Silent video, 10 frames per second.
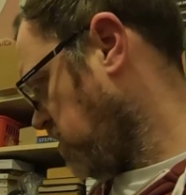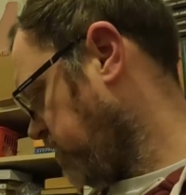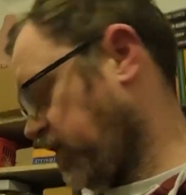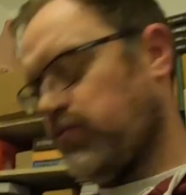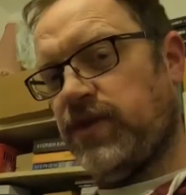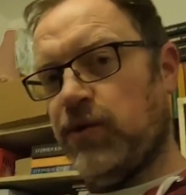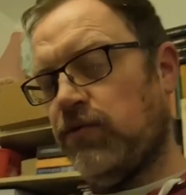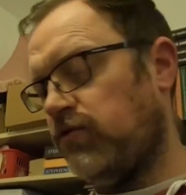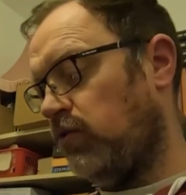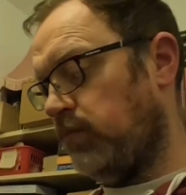that's what they were
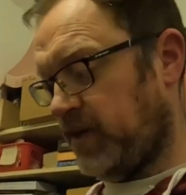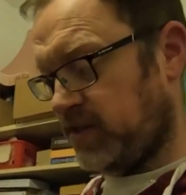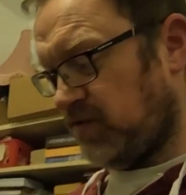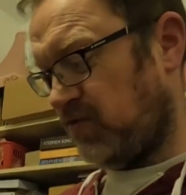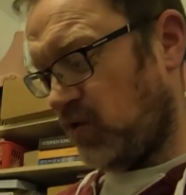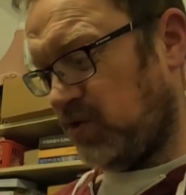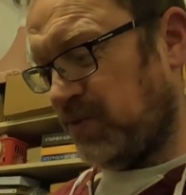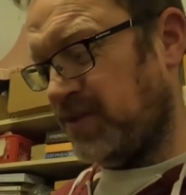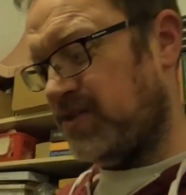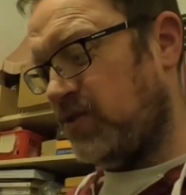from, and there's a few other
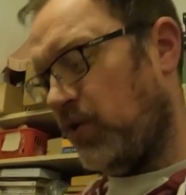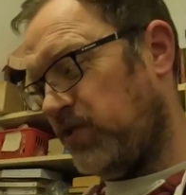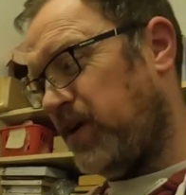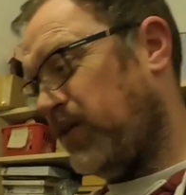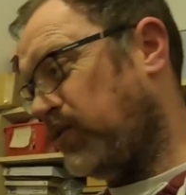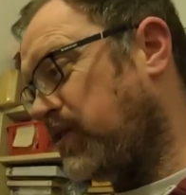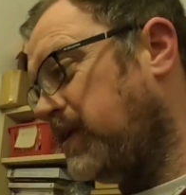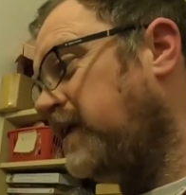ones dotted around.